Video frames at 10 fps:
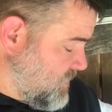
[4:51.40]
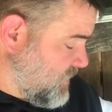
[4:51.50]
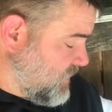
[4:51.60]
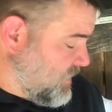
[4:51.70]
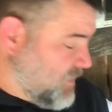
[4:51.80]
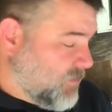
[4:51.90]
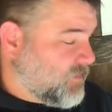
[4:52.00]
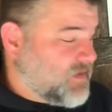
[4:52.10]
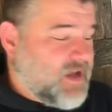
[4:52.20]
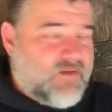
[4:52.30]

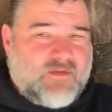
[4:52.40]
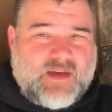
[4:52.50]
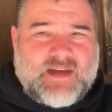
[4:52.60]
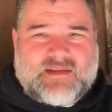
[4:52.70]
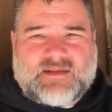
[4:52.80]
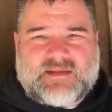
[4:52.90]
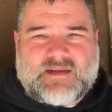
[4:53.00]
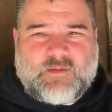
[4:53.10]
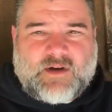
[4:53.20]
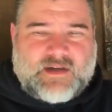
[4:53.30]
some helpful hints, let's
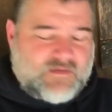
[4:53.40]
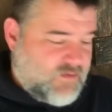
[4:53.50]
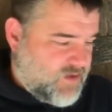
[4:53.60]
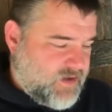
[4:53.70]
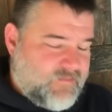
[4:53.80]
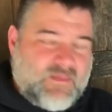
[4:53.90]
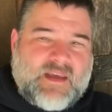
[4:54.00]
summarize for you.